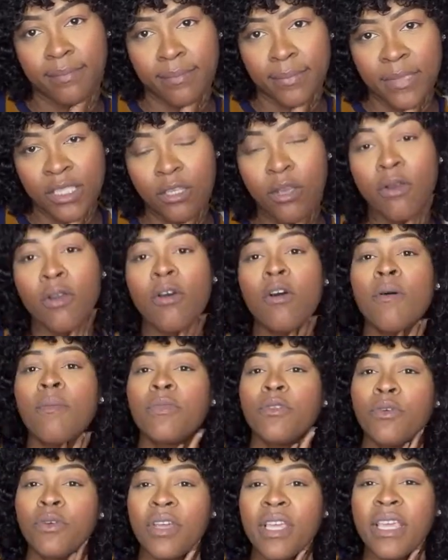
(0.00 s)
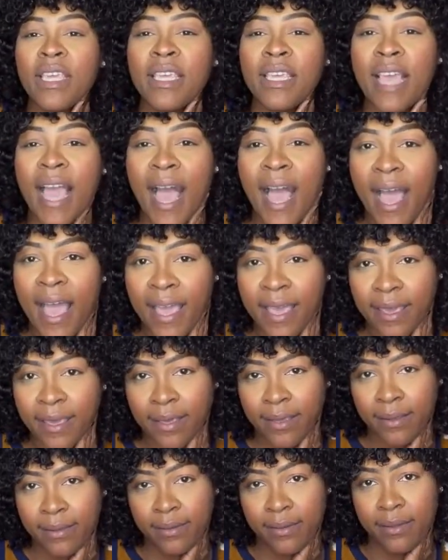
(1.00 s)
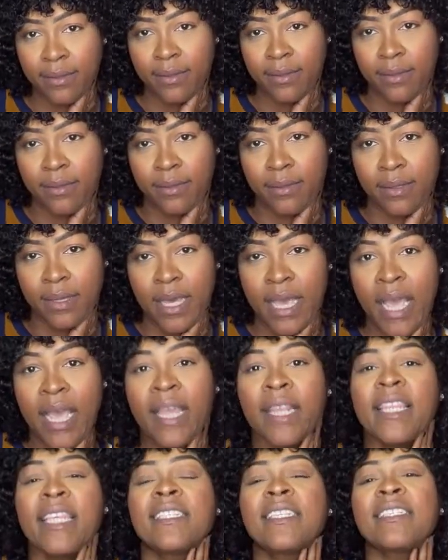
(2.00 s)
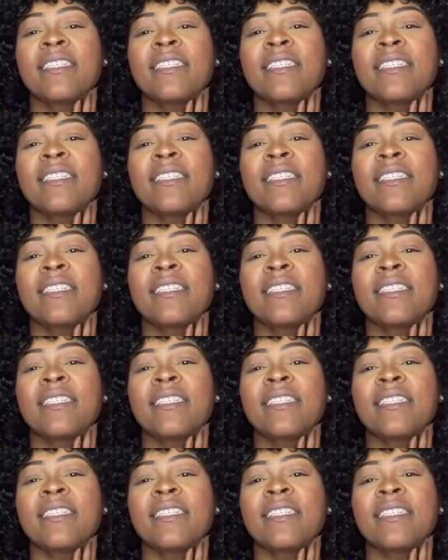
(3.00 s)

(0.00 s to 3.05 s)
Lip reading: So no up no yay. This